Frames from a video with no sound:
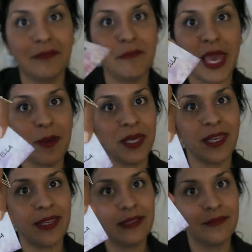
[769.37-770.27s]

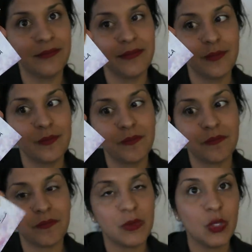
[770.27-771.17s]
maybe
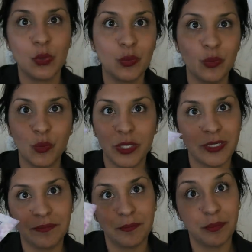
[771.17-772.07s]
you
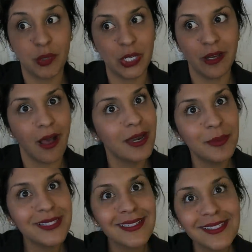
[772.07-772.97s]
would put on a
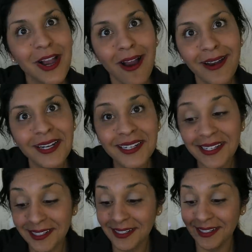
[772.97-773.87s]
business card.
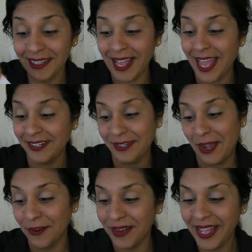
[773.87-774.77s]
I don't
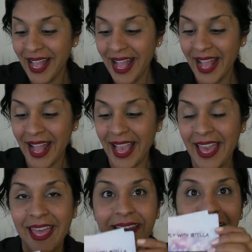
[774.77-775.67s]
know.
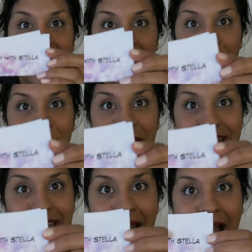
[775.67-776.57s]
And I put my
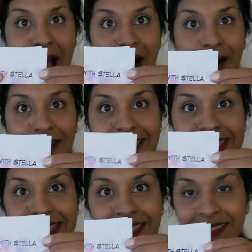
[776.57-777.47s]

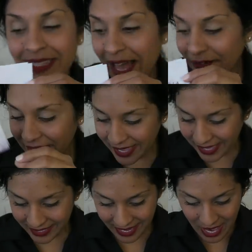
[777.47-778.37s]
clouds. Love
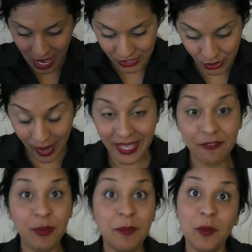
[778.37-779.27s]
it. So I
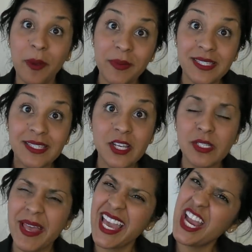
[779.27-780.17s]
give people my business
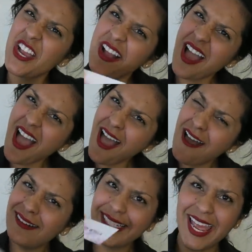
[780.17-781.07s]
cards. I'm like, here you
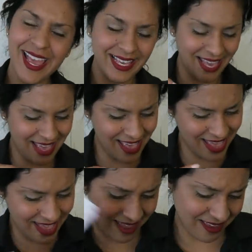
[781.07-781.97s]
go,
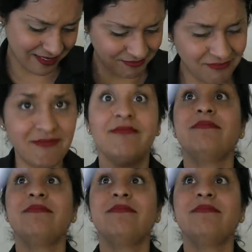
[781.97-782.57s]
take it.